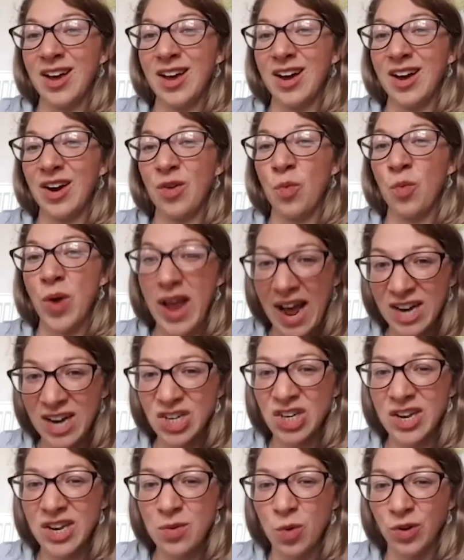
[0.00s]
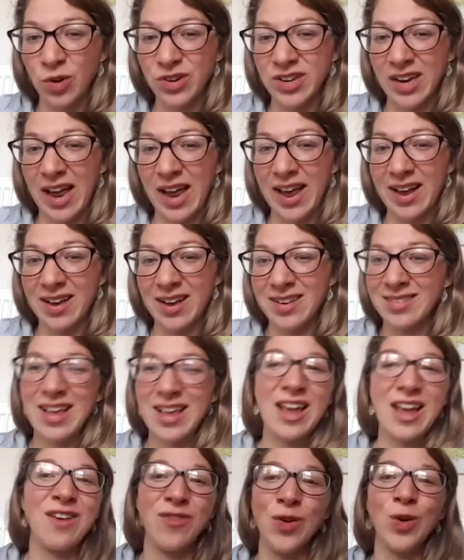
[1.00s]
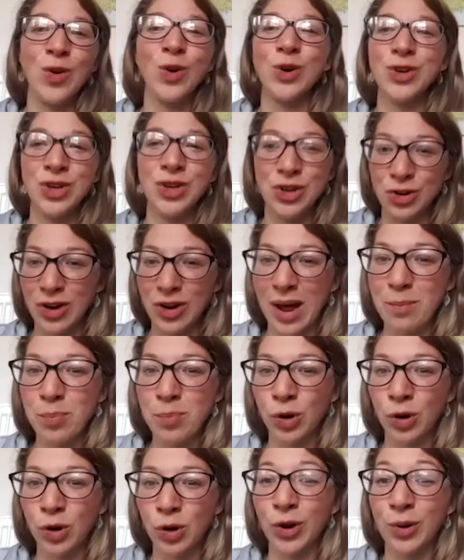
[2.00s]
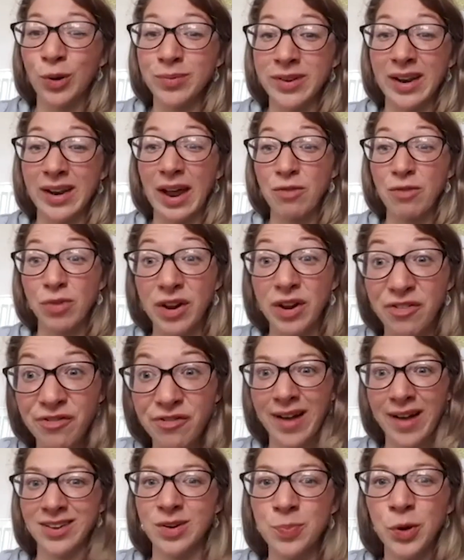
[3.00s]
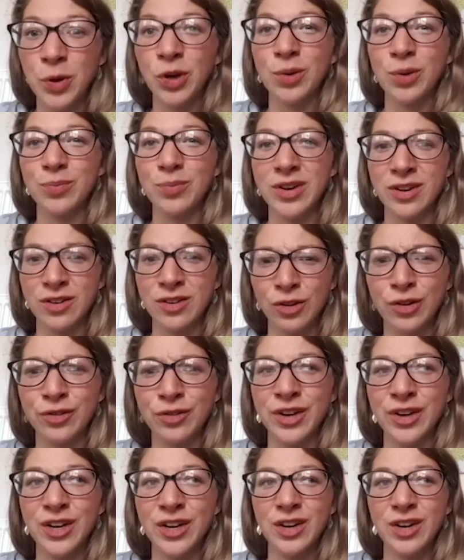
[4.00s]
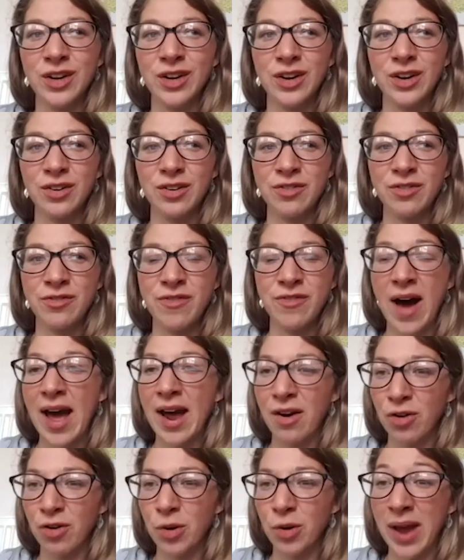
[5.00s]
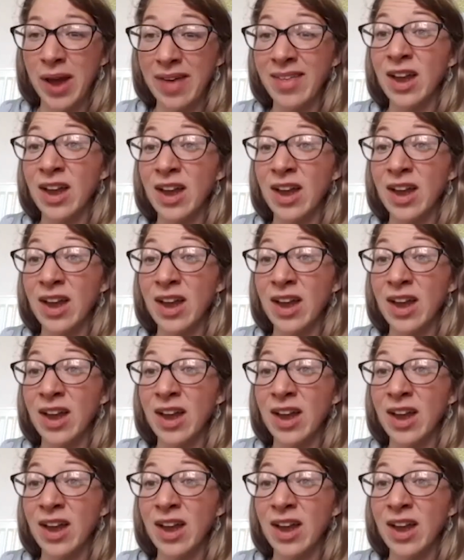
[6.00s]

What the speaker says: we actually want to like, say if you look to do like pull-ups and like really fast pull-ups to sort of fire up, get that